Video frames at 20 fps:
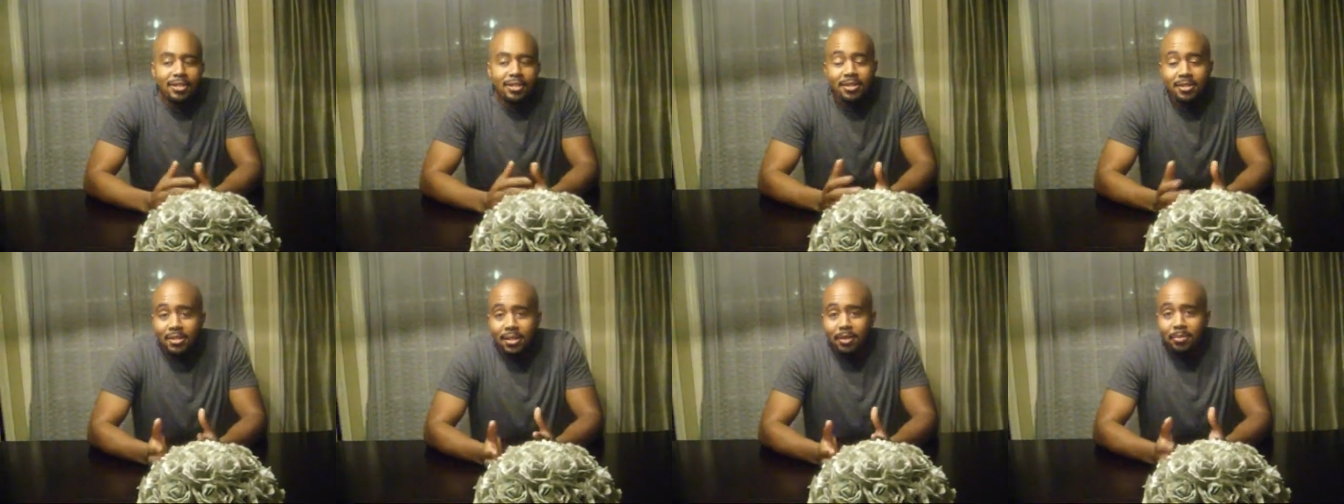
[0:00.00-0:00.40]

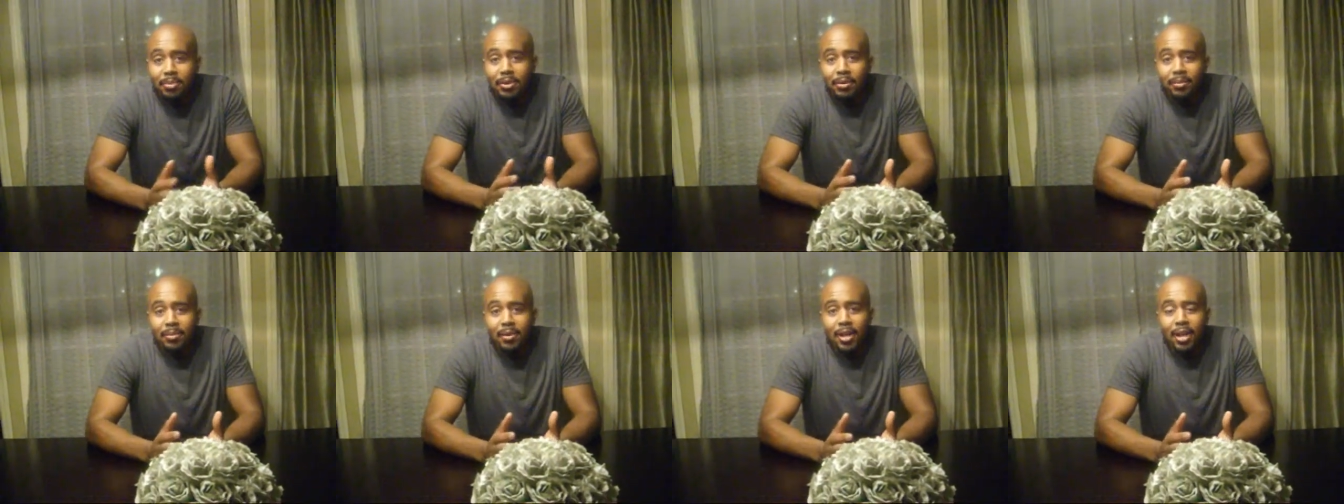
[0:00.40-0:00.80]
some
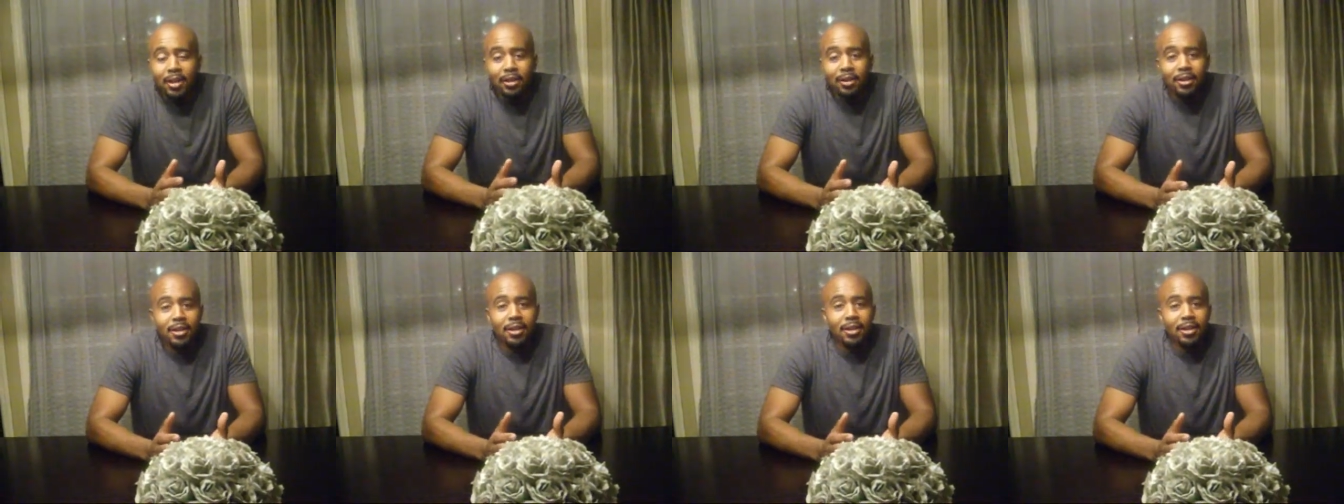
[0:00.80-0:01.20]
people
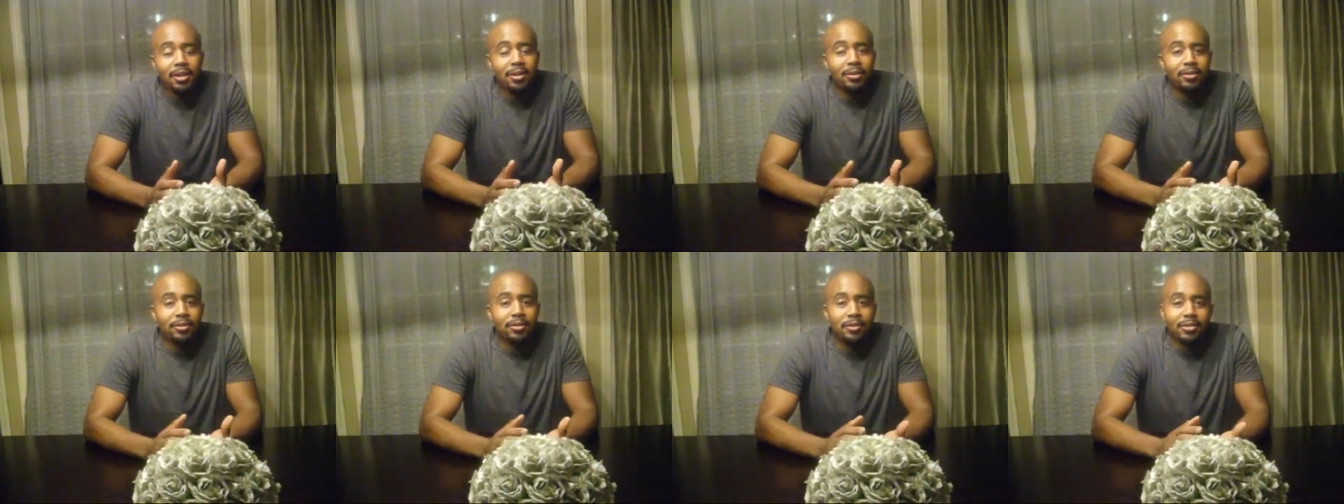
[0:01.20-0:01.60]
out
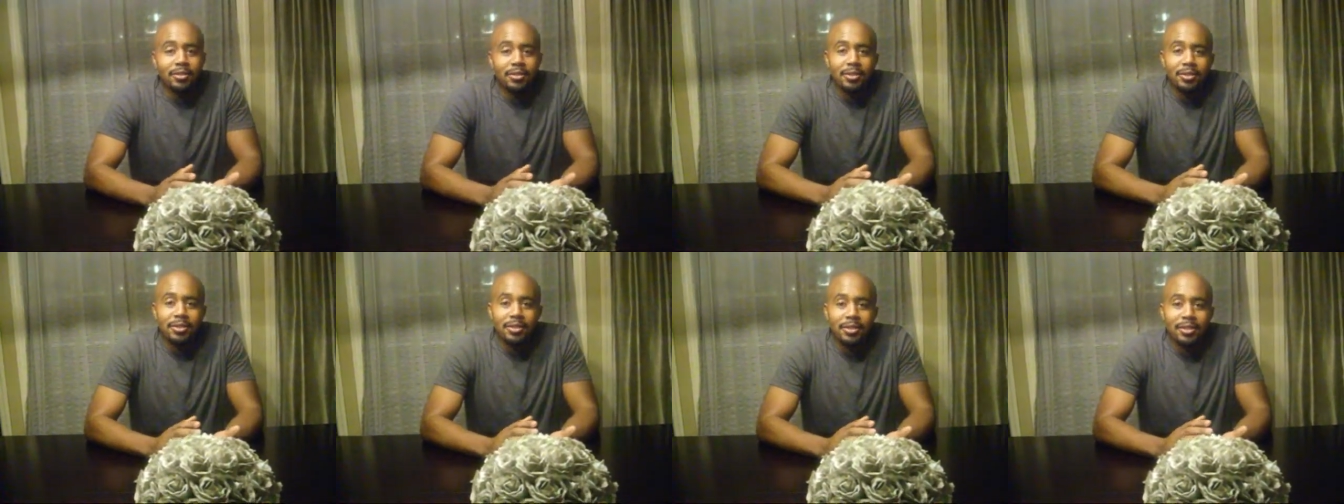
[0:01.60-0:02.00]
there
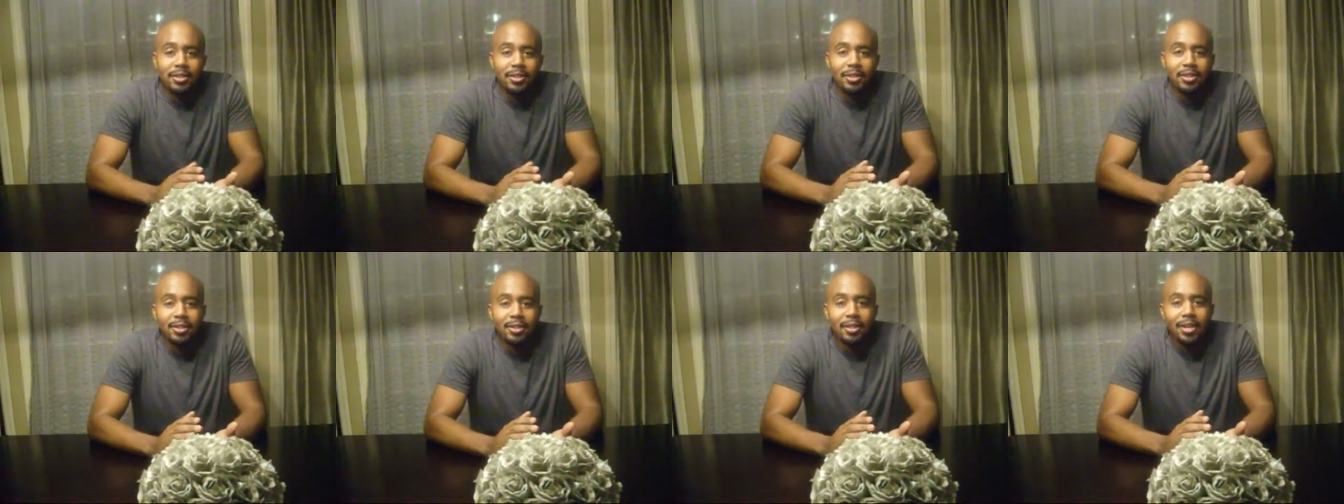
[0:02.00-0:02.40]

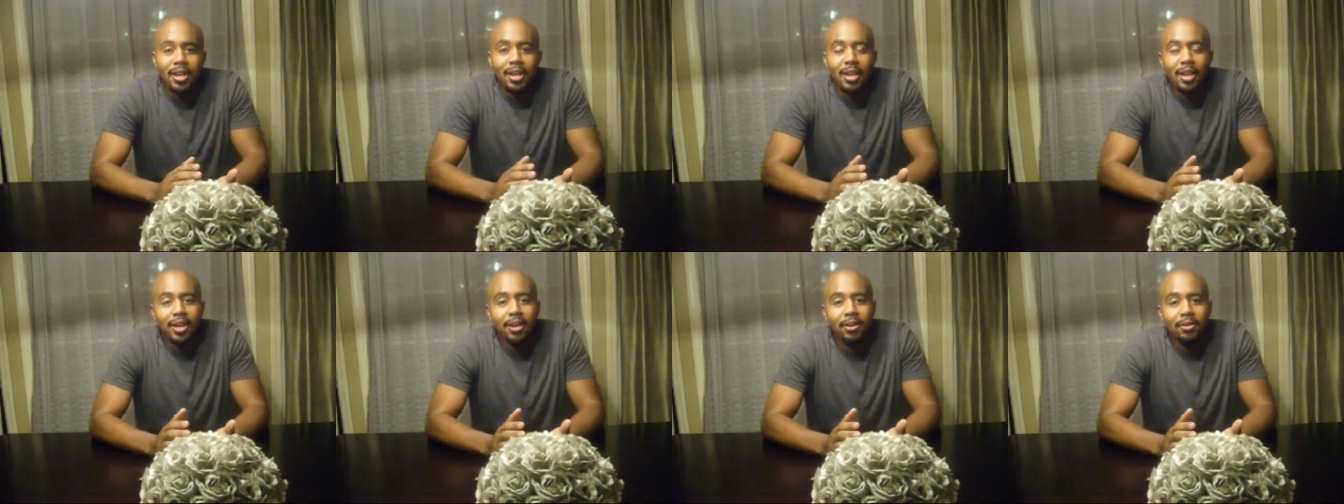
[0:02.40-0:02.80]

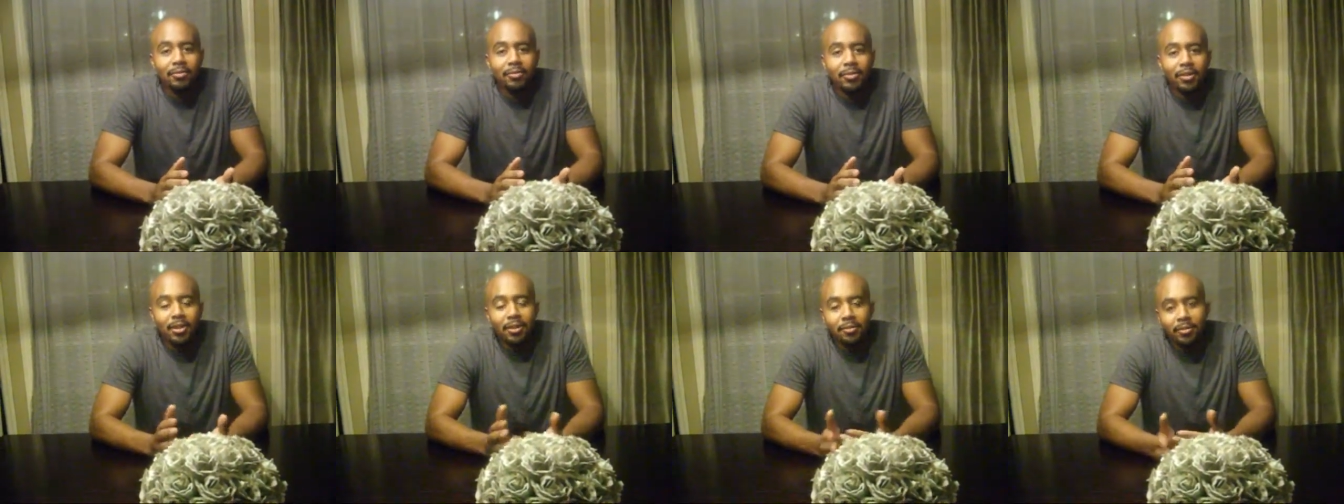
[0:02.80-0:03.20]

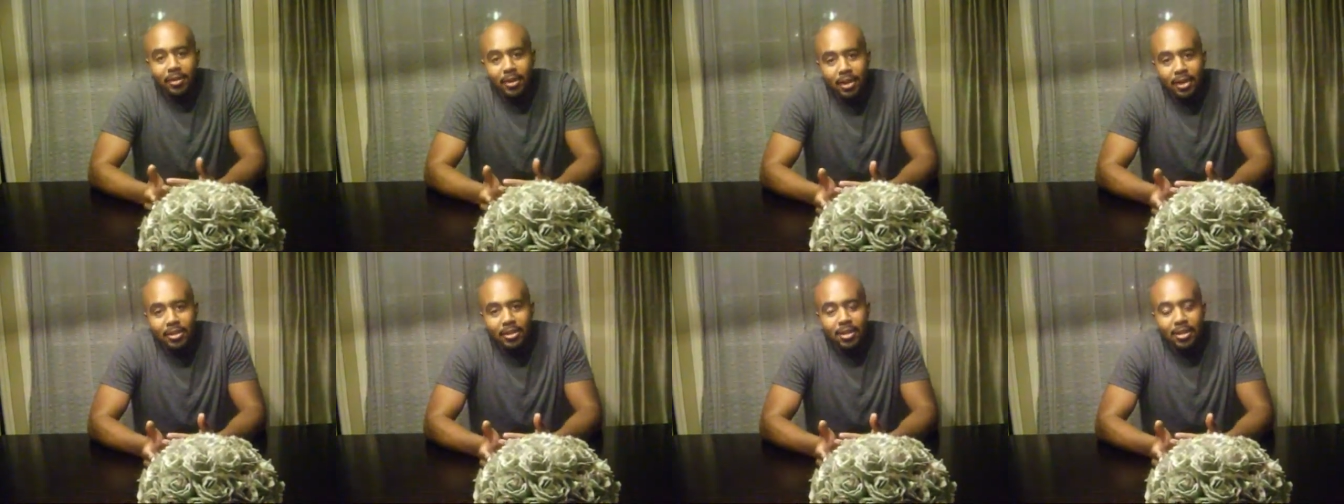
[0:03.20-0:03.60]
have
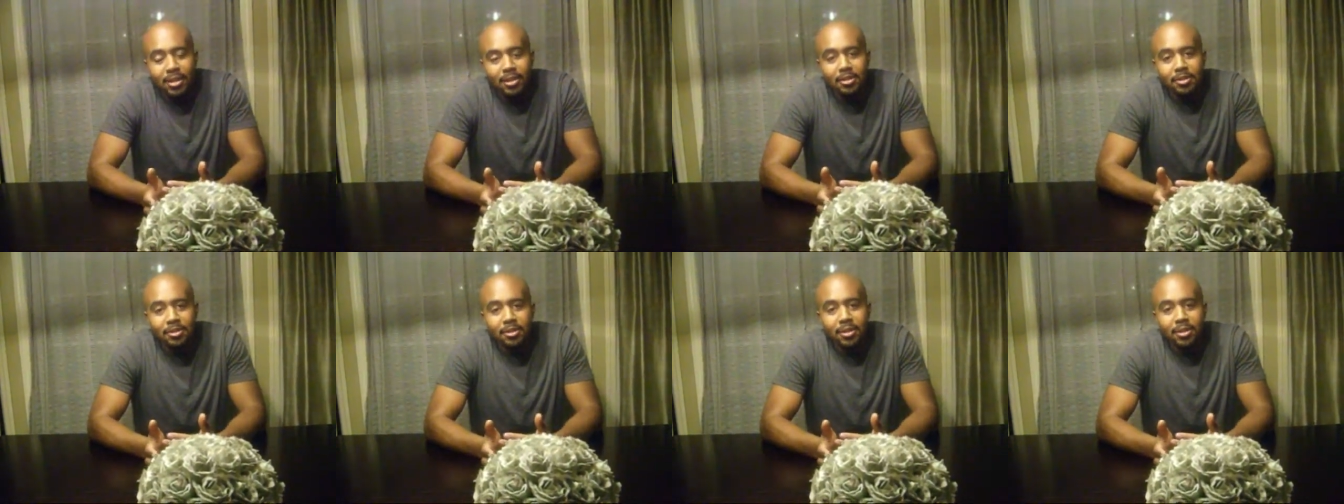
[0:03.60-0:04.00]
different hair
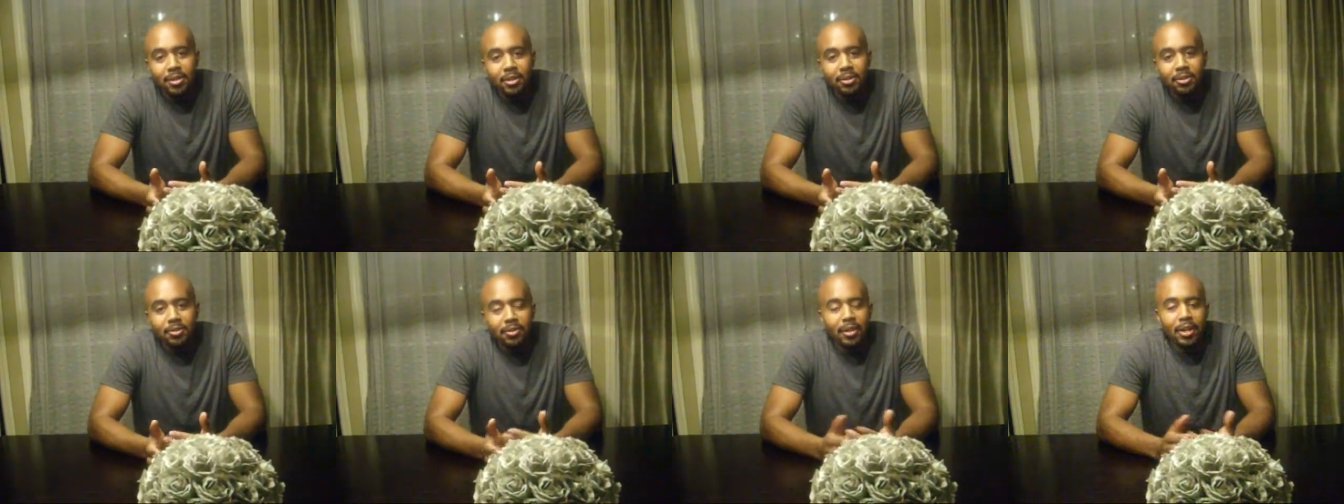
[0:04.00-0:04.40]
textures
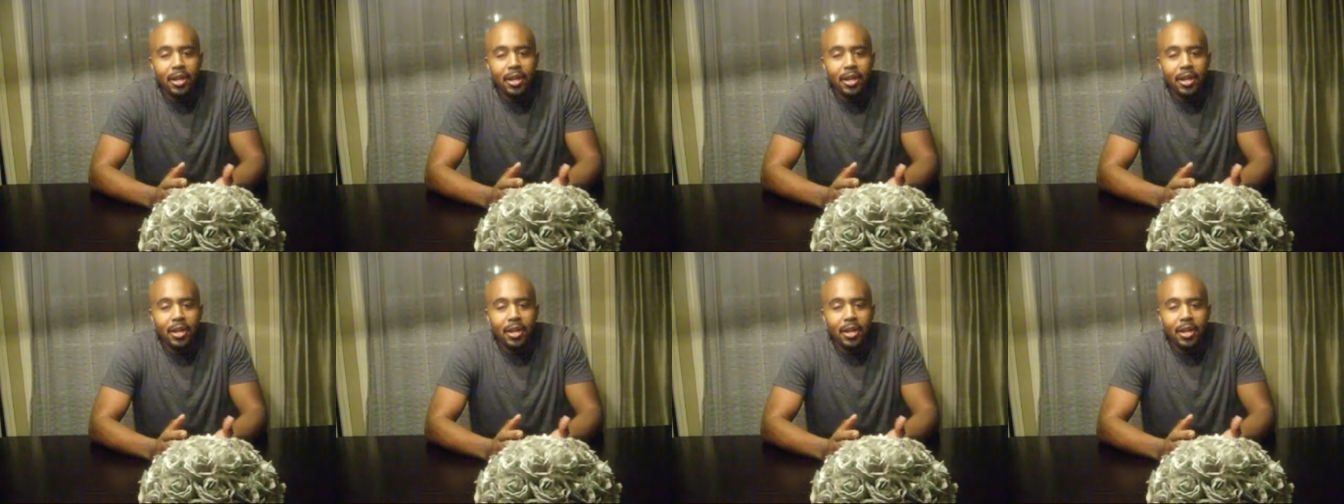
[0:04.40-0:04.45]
than you.